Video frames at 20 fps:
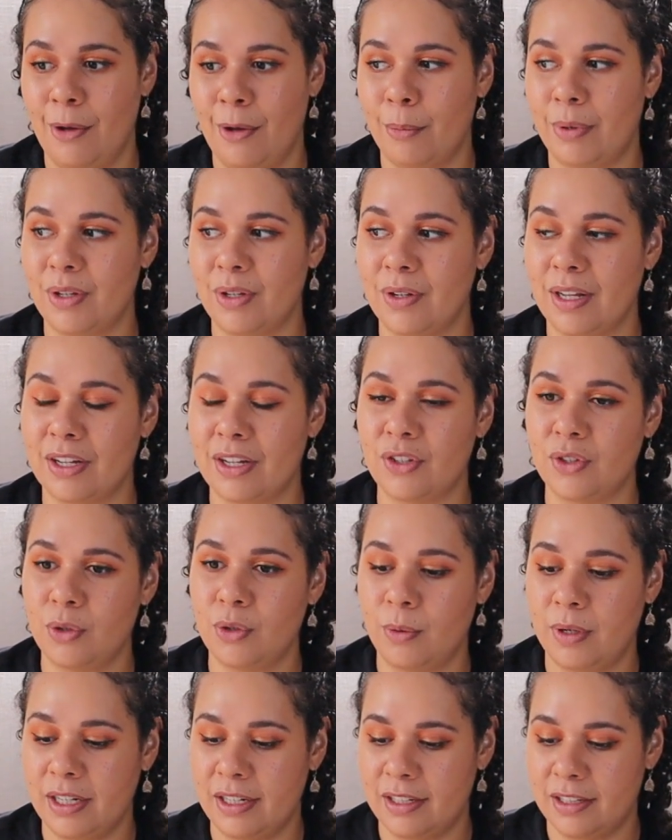But you're like, you
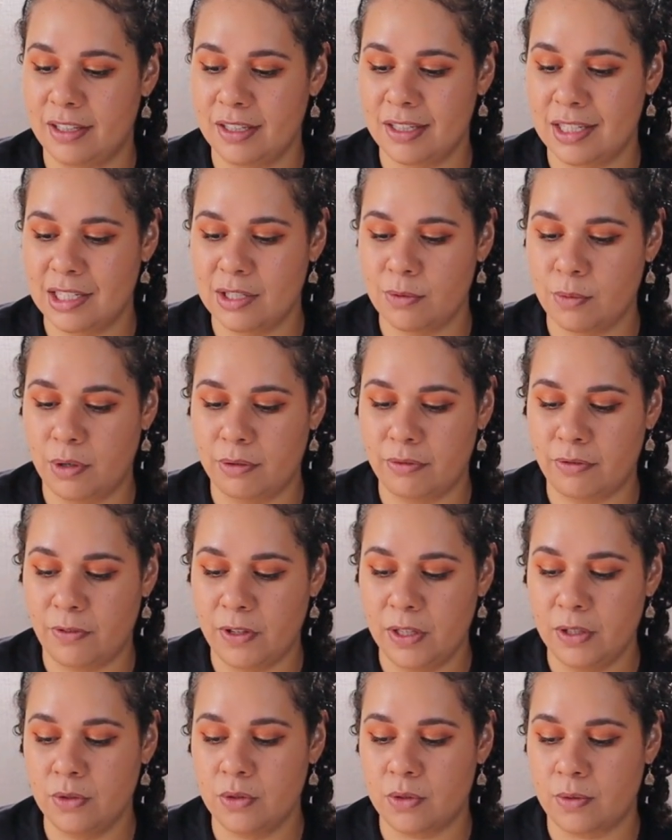know what? This is what
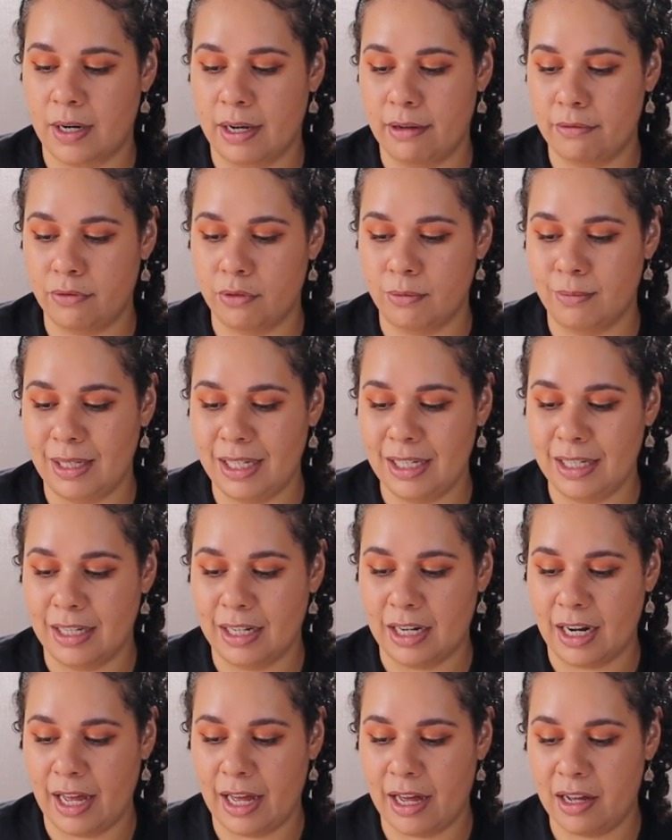feels right for me,
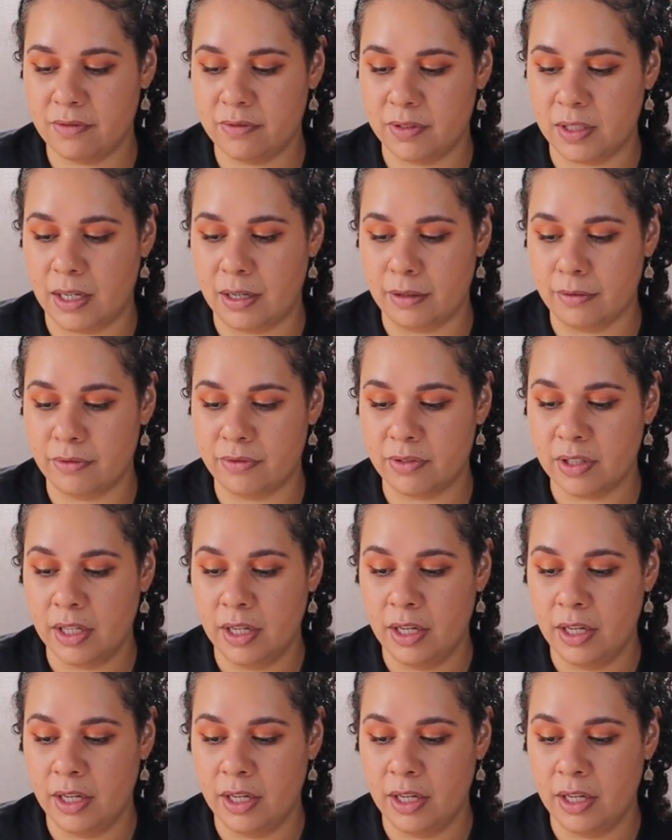and I have love.